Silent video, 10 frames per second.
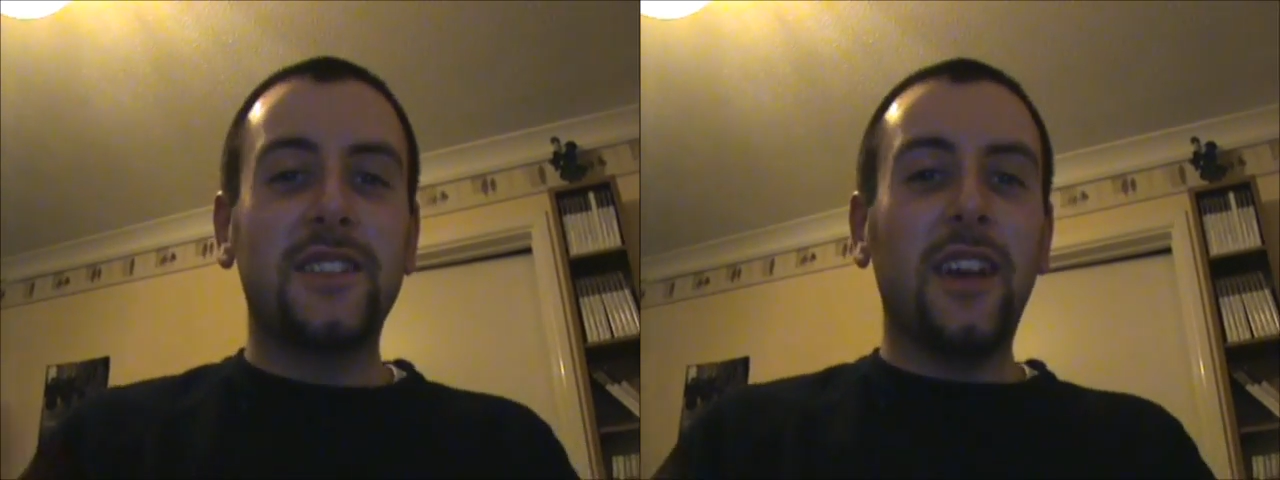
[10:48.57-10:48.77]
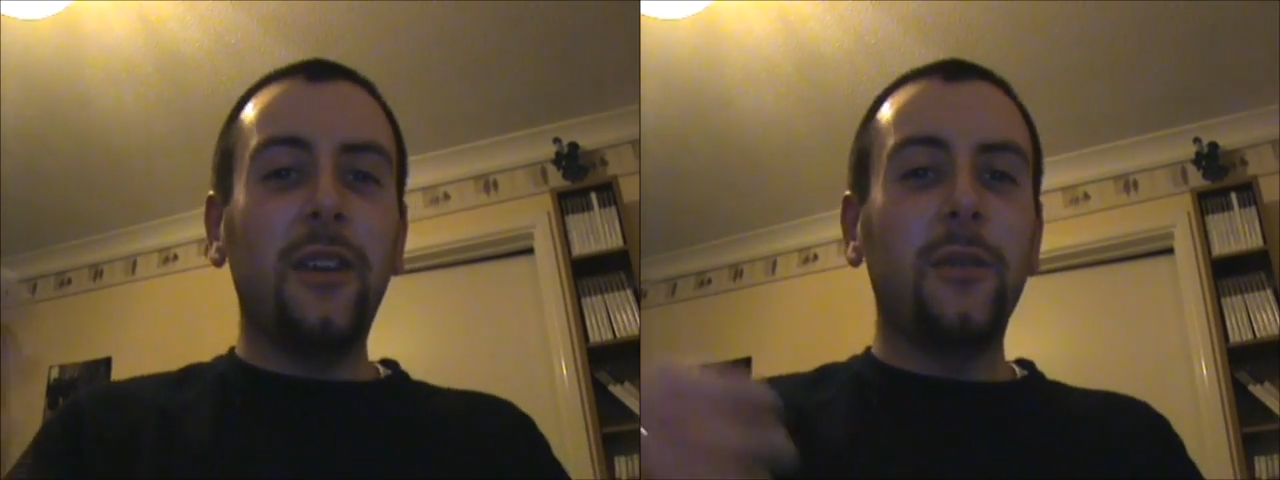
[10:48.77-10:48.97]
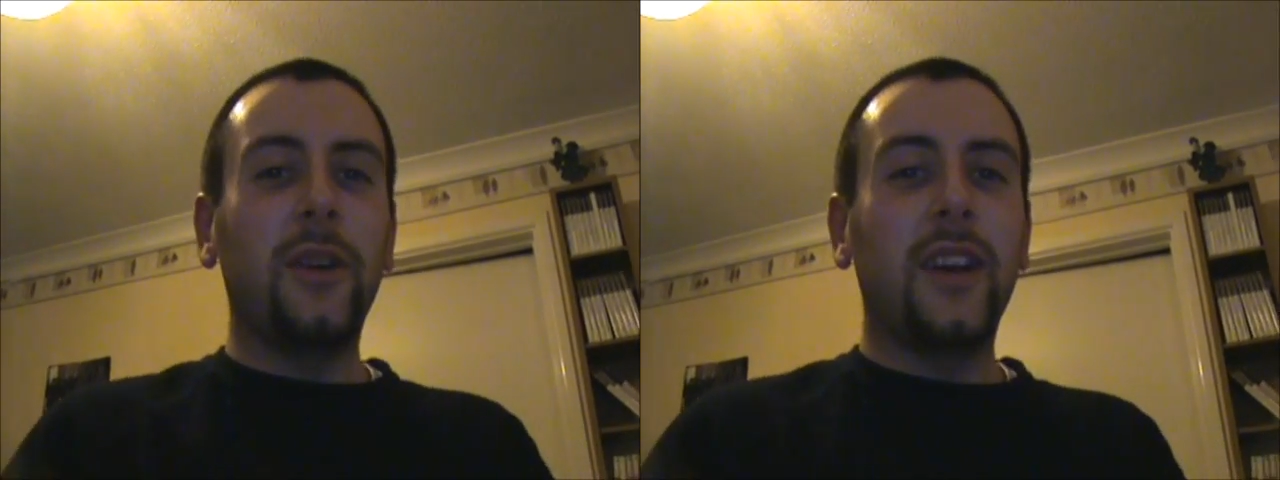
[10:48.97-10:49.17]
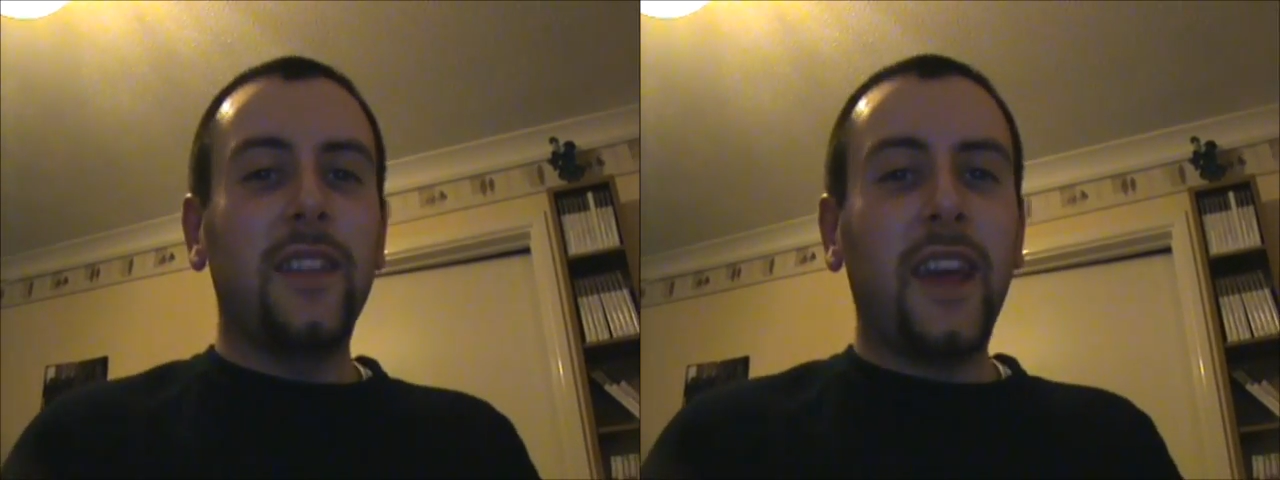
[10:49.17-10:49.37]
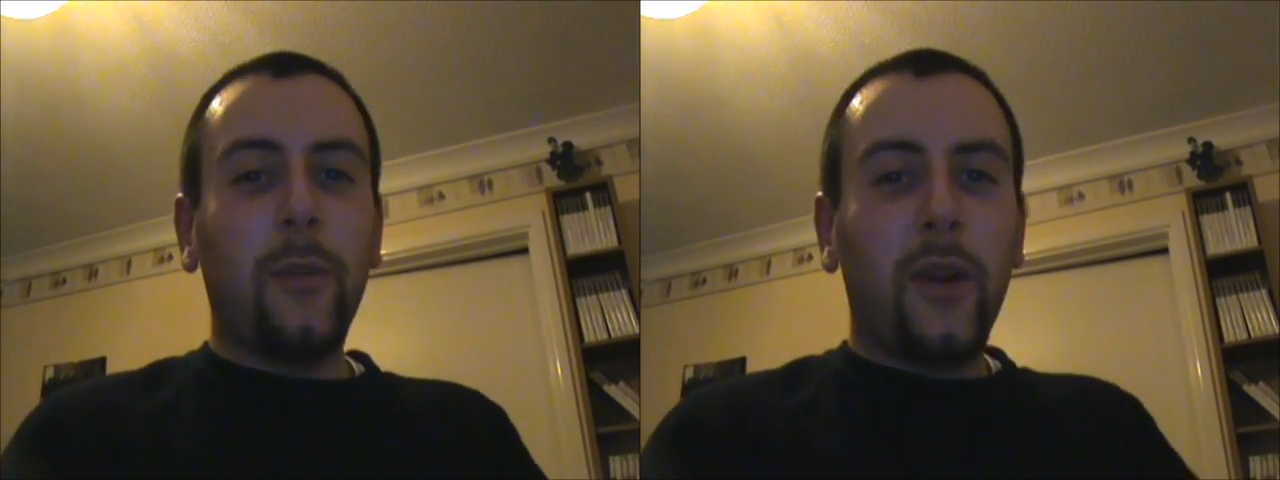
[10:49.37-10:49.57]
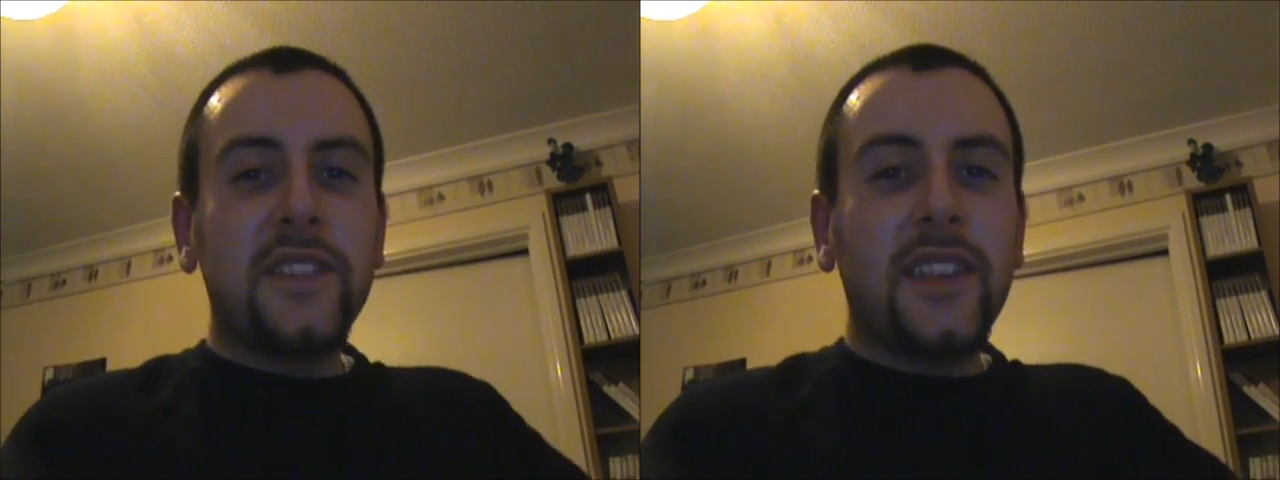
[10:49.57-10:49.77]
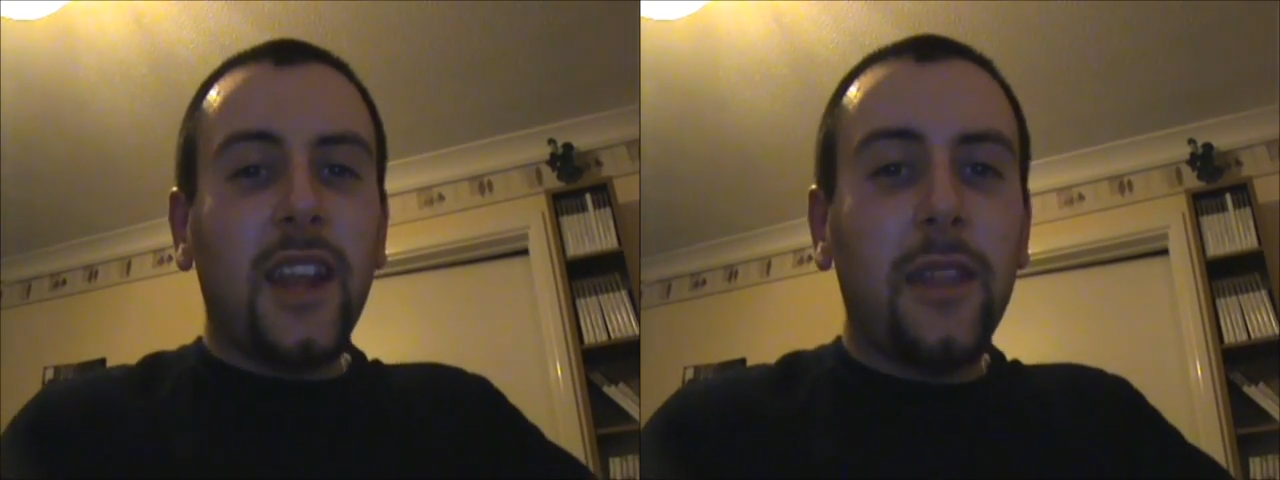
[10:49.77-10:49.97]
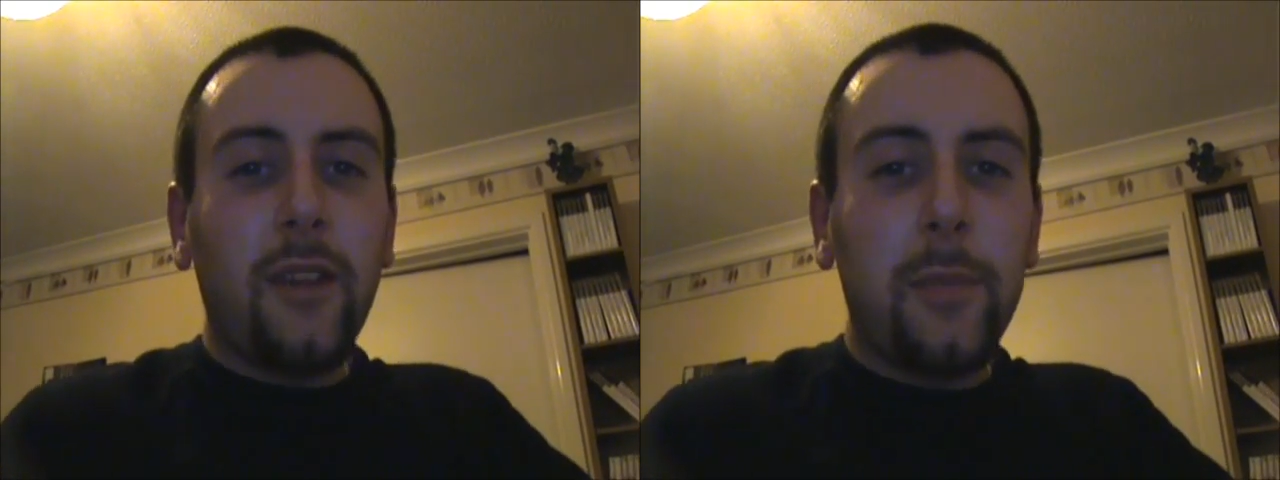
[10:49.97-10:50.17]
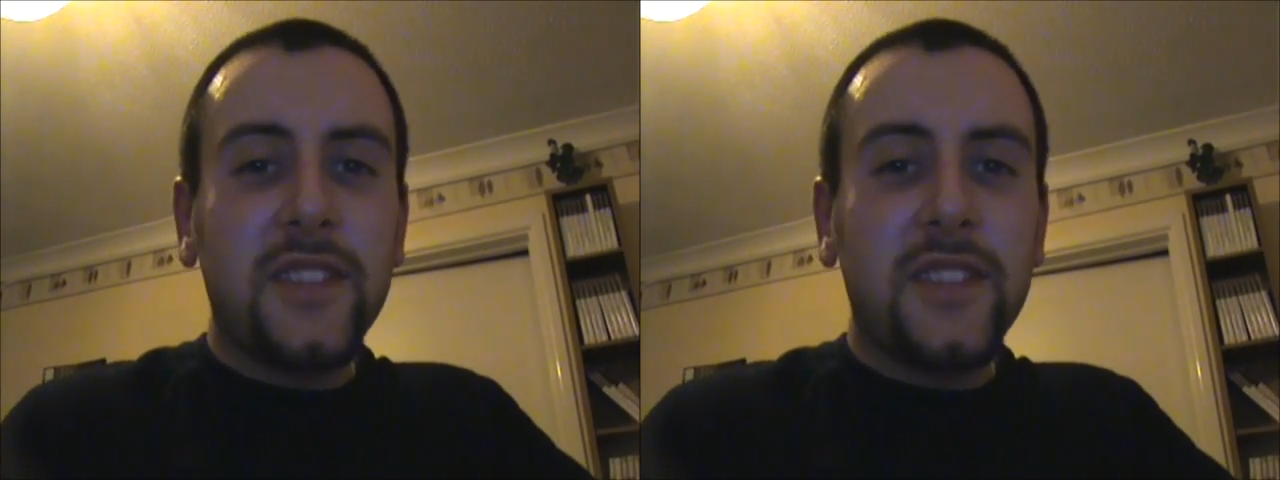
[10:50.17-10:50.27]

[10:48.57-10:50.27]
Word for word: So, that was another